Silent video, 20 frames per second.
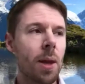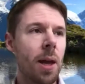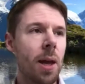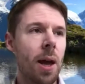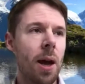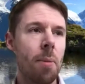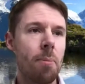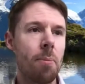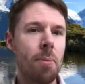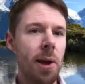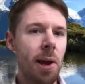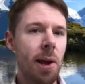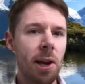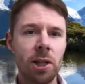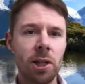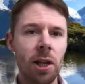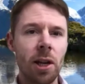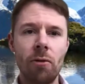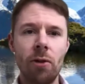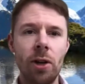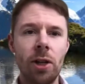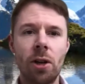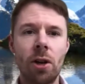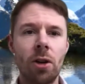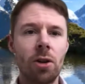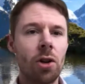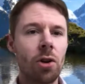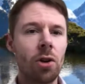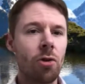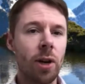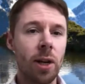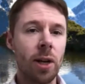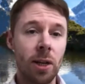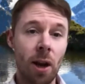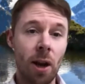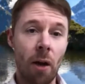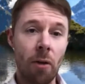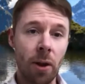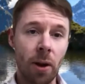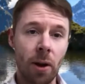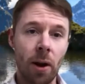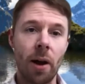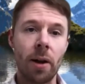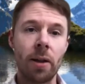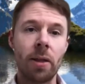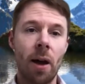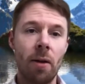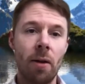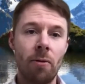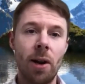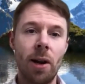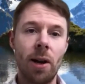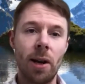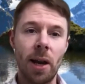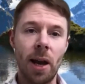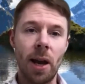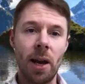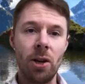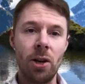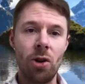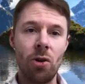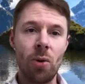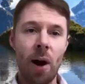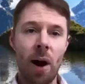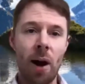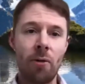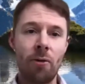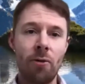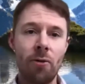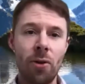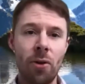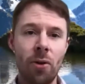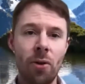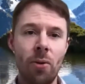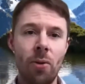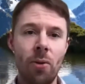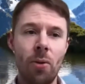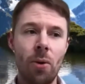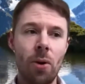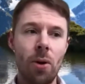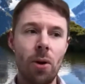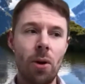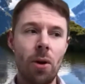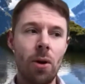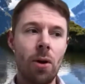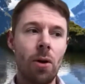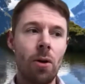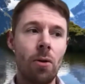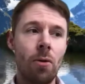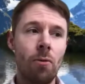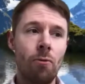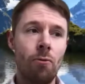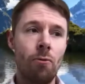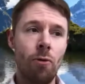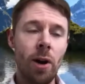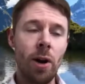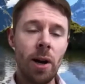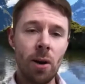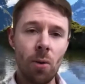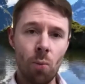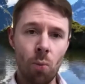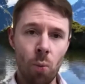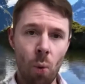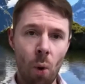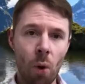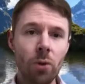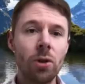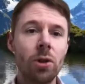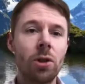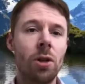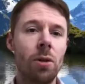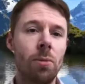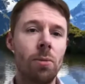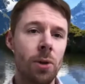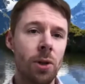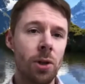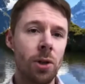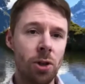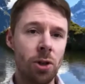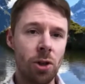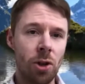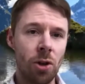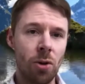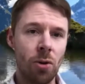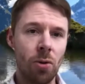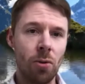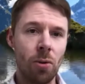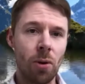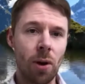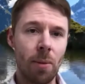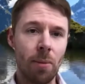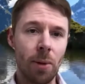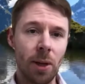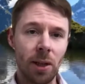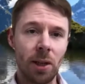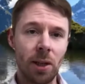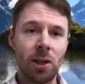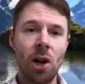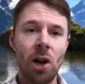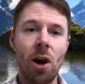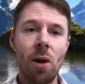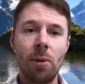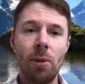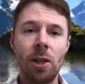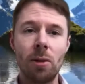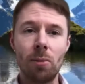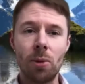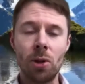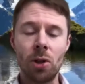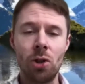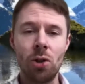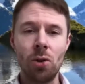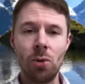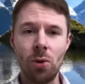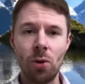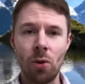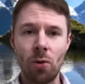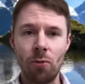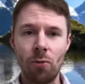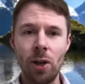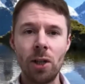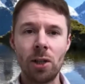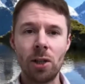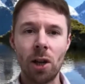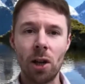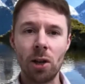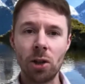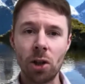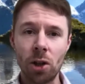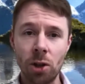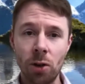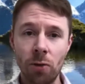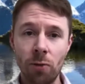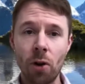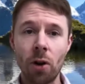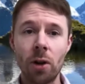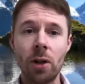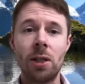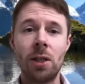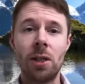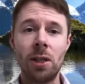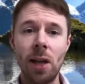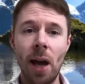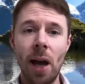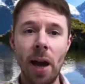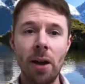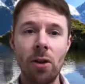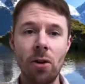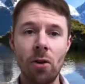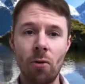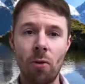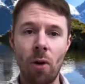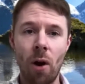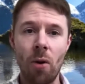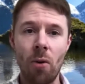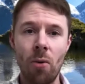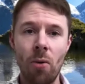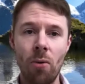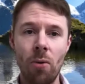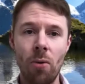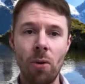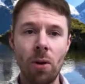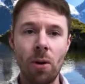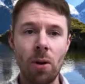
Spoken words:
A PhD, a research degree, is nothing like that, really. And you have to really want to pursue and be determined to pursue your research, because you've got to set your own